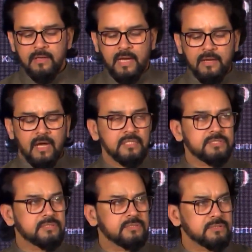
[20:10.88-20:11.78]
Can our
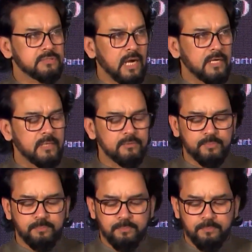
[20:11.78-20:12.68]

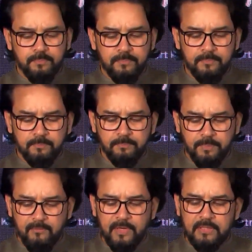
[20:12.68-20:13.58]
startups
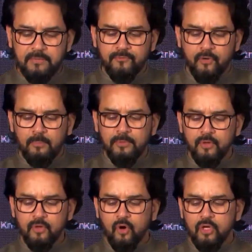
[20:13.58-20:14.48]
pivot from
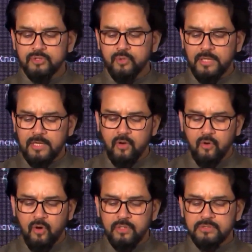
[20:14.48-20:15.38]
unicorns to
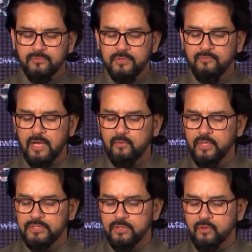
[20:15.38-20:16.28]
decacorns with
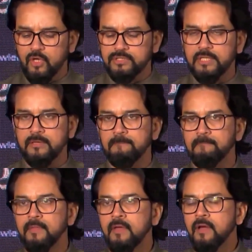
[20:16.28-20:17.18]
valuation crossing
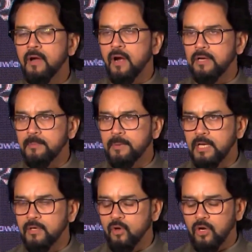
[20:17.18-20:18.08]
$100
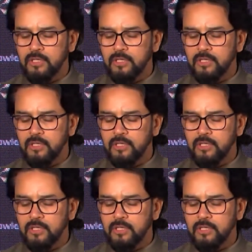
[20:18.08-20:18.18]
billion?